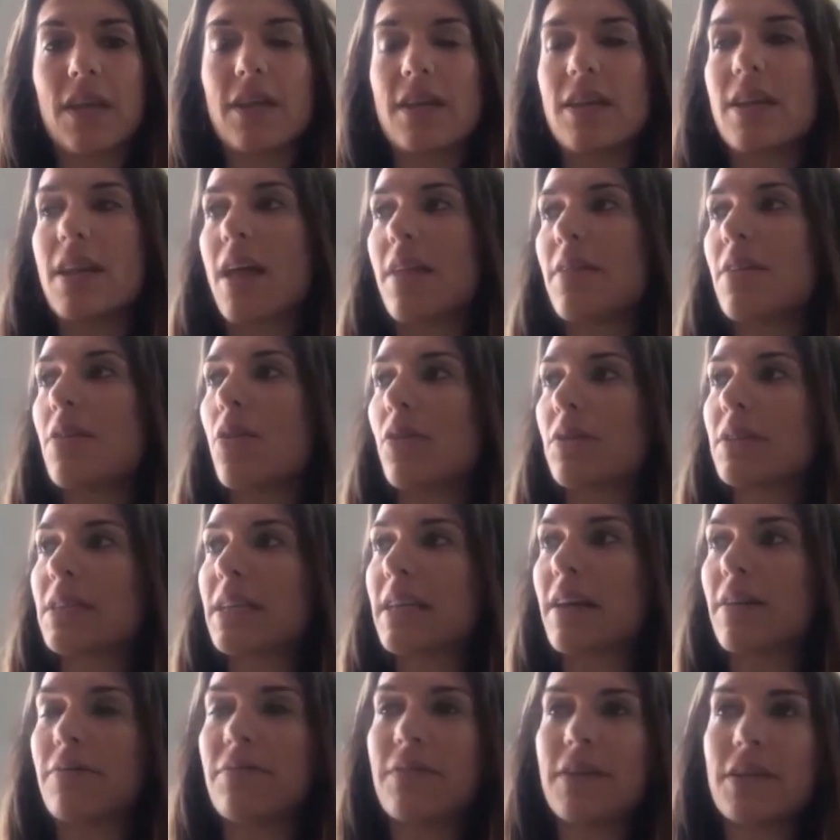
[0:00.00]
you know, the Notting
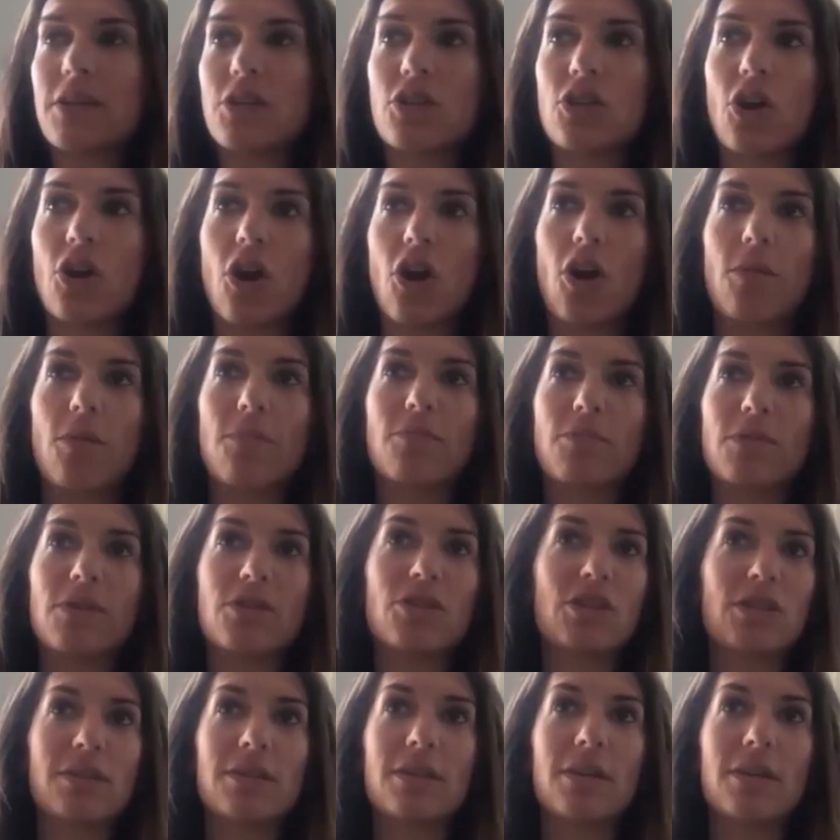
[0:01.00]
Hill fish shop was
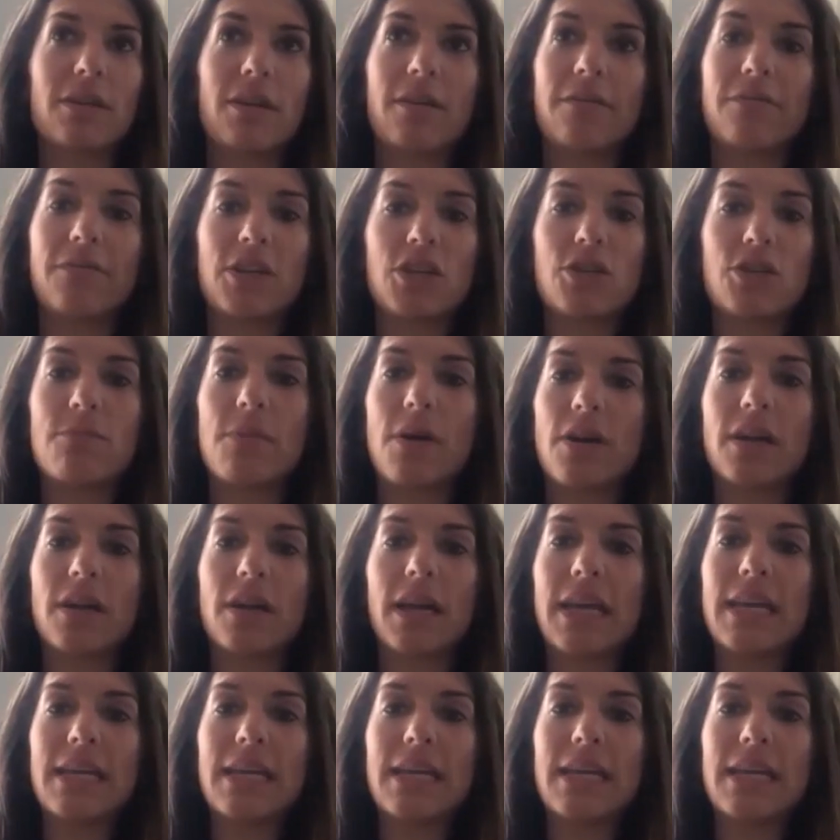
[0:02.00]
just a fishmonger.